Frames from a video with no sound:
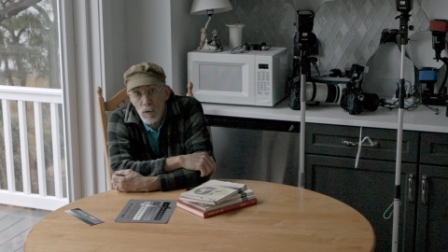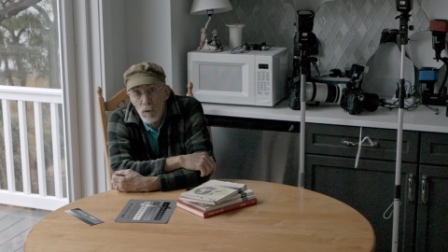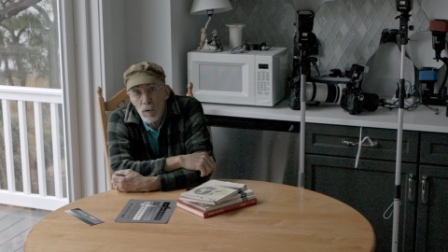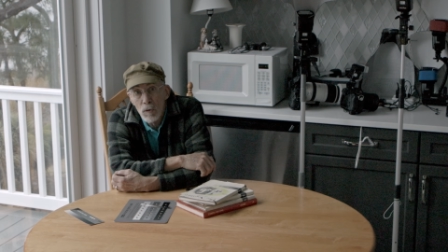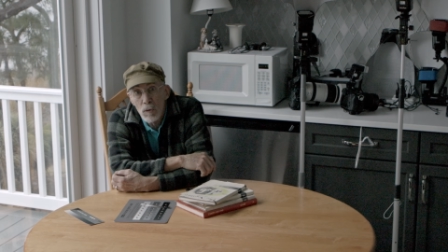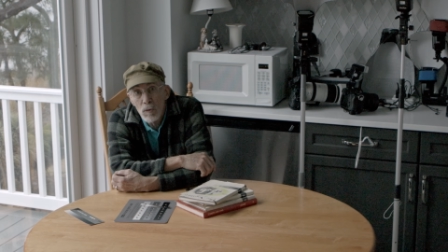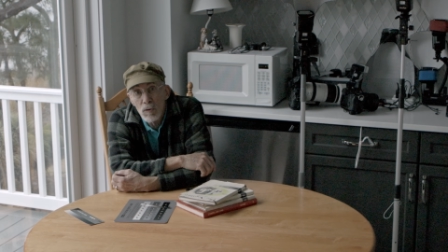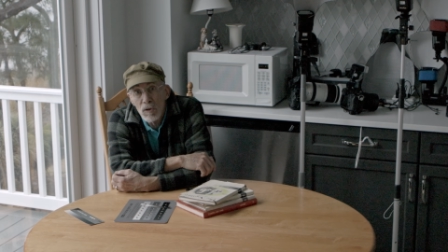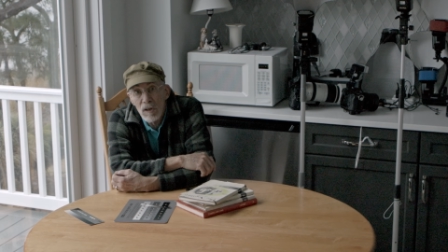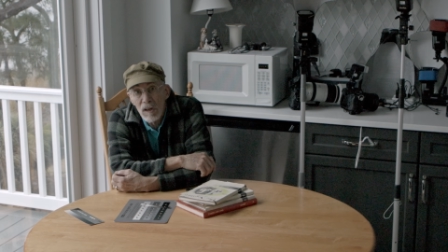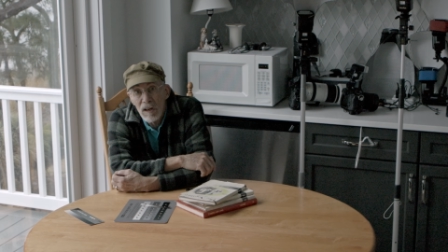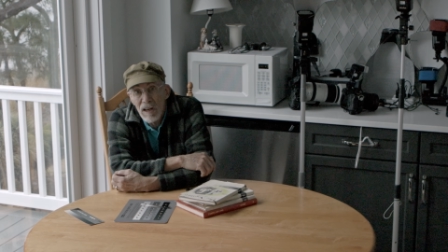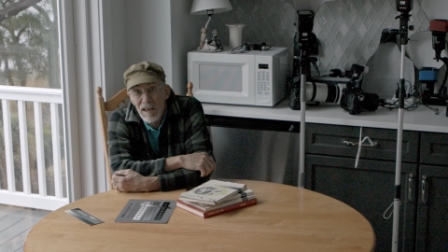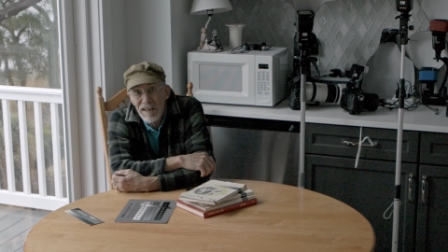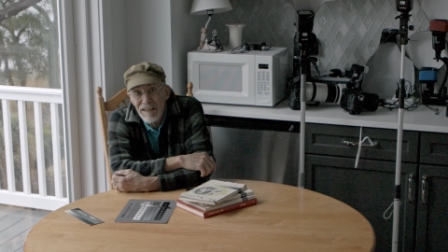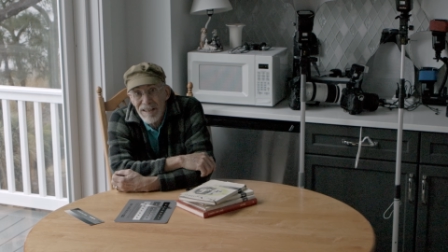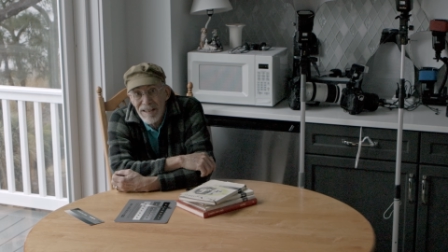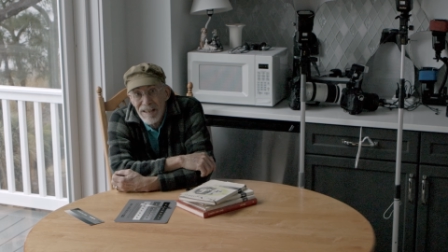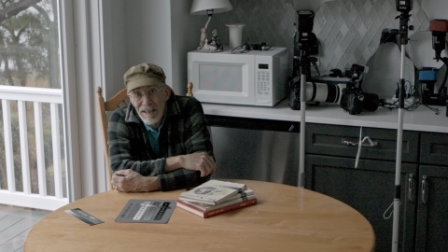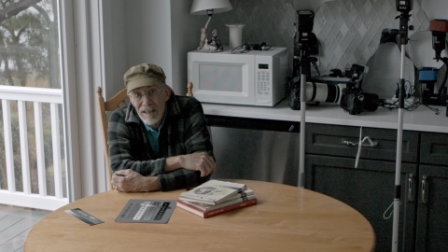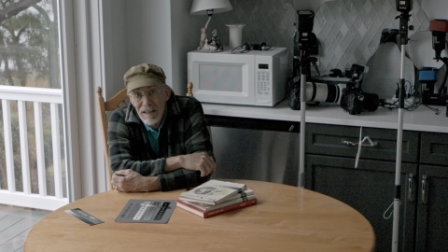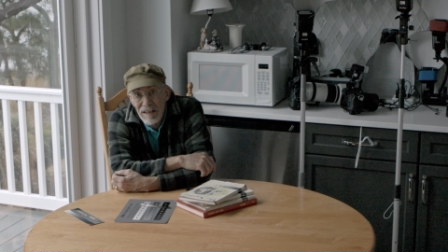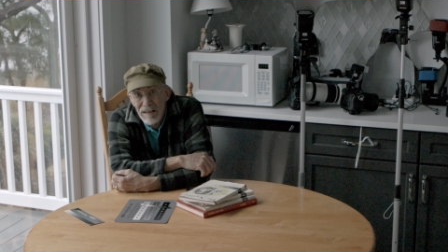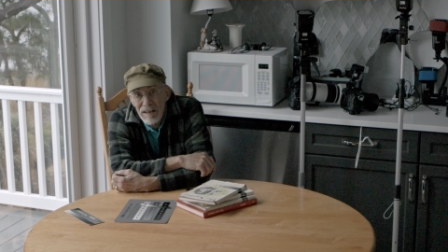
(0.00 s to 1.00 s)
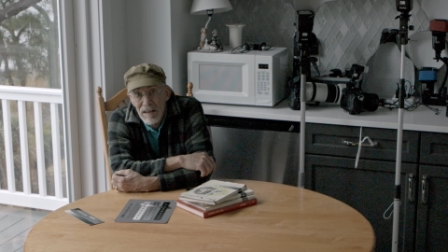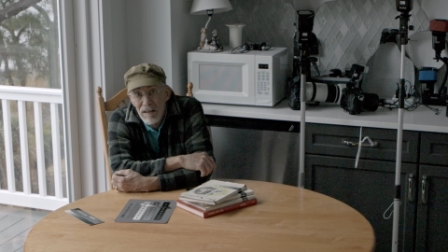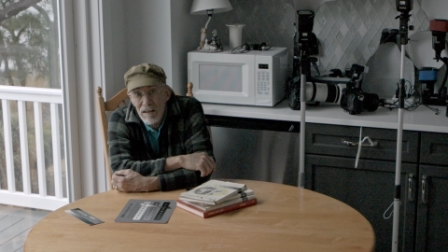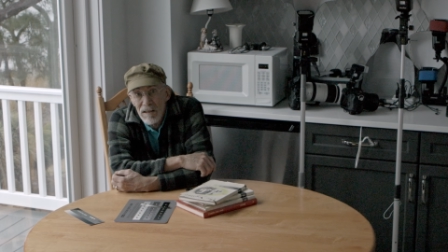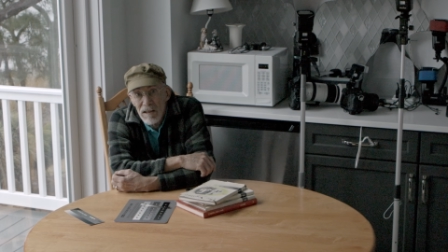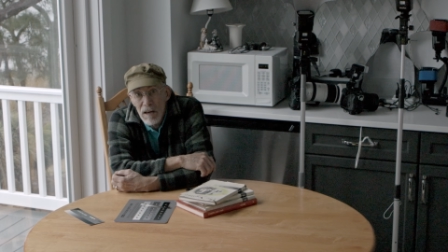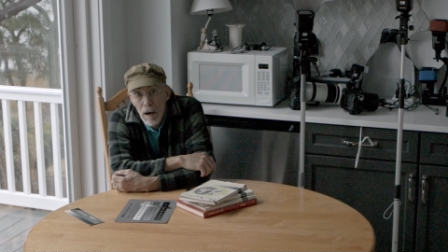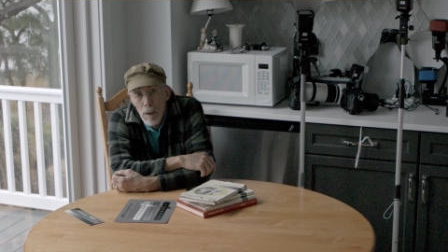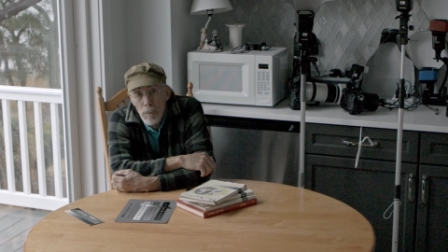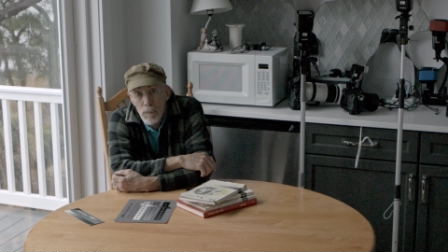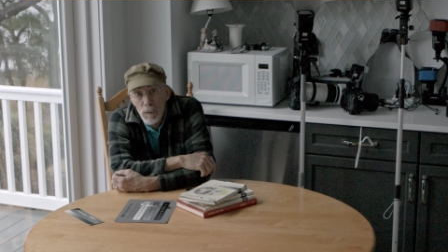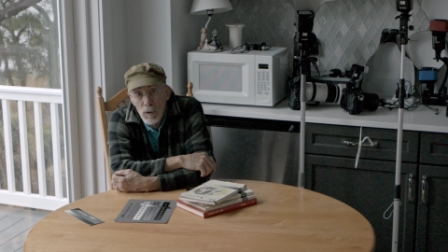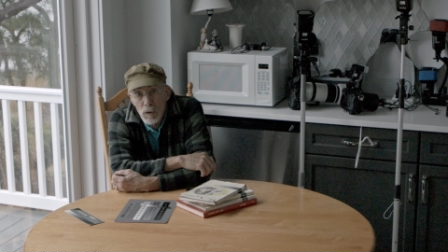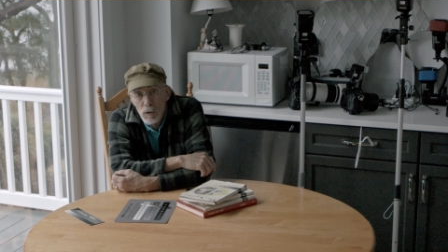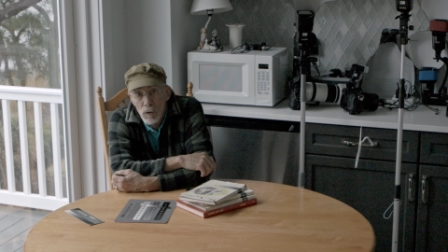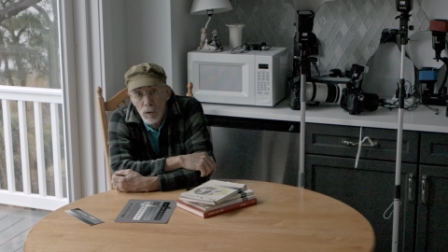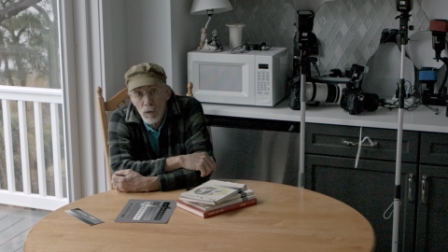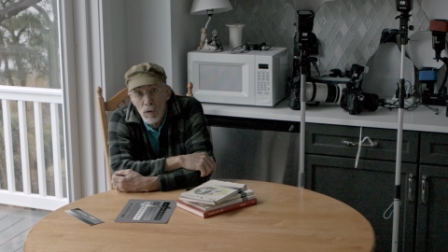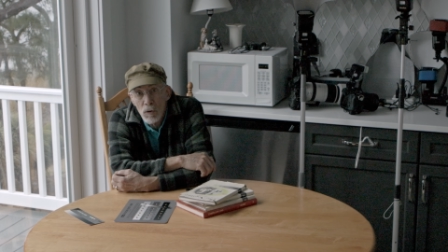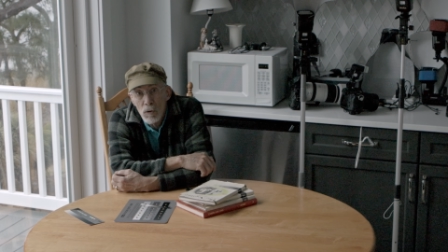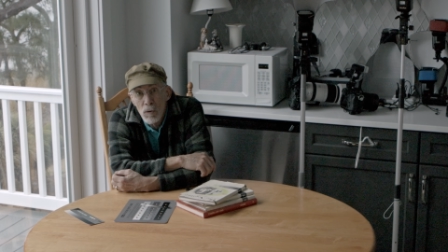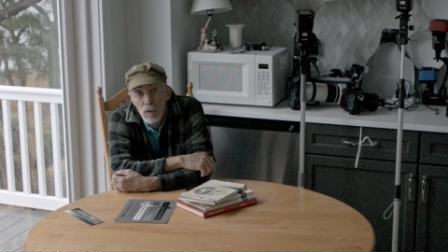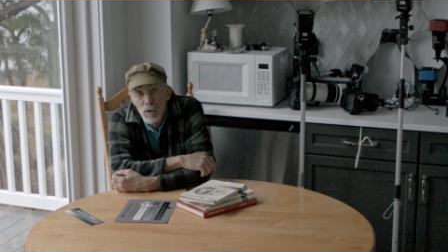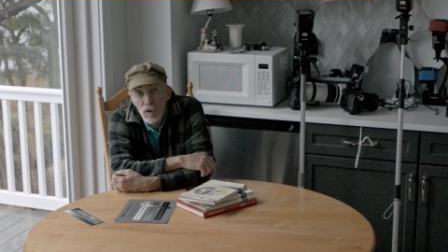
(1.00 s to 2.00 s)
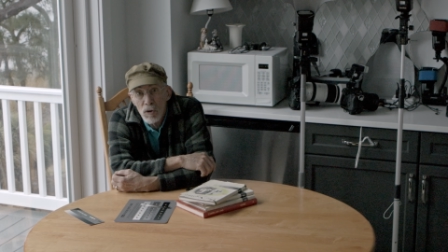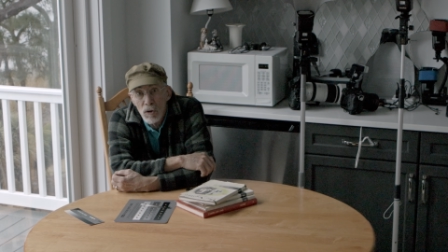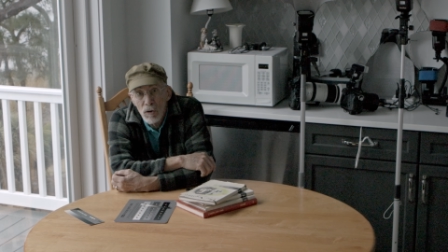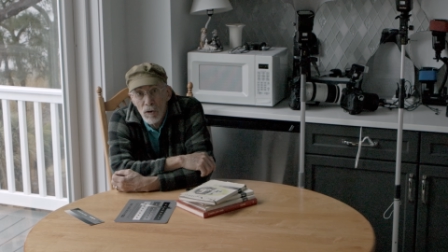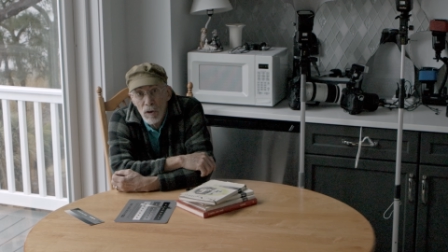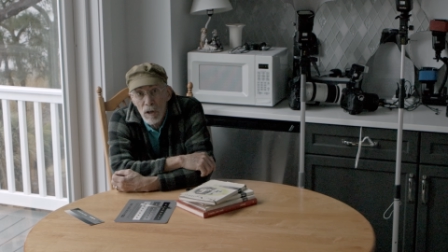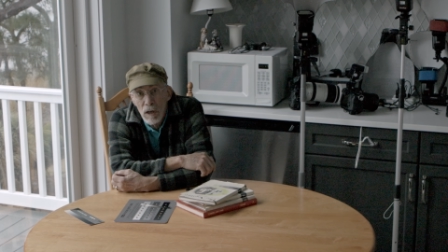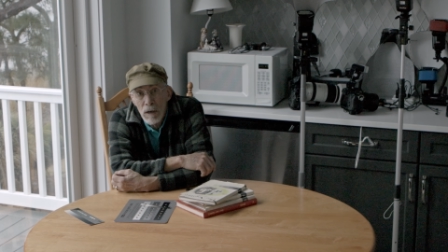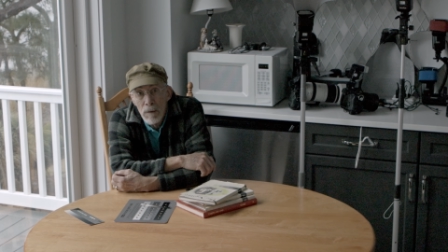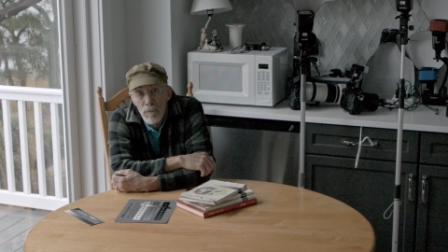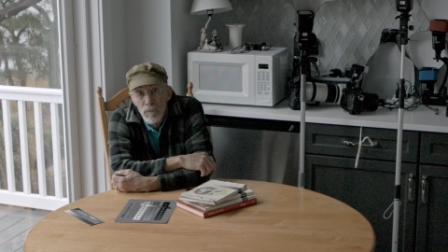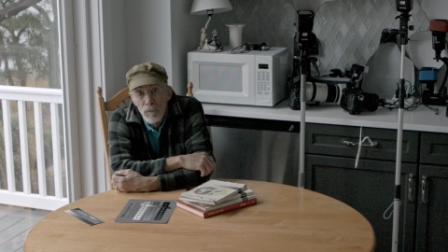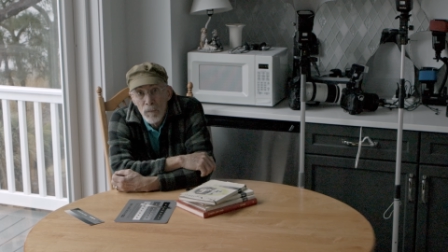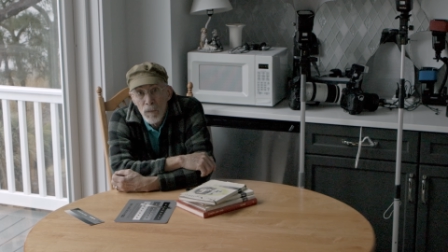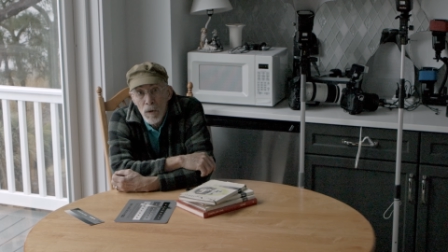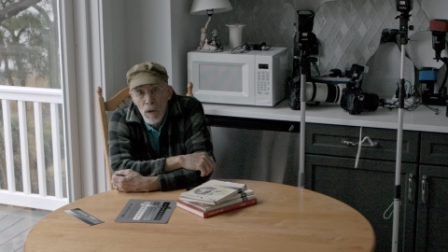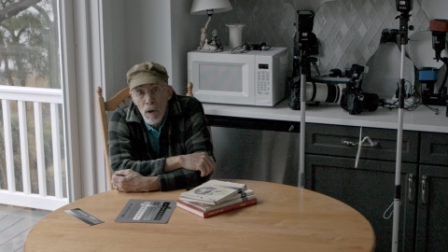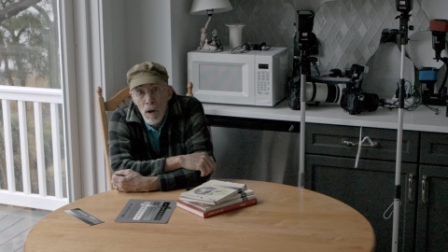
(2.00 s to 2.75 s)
use a consistent temperature, usually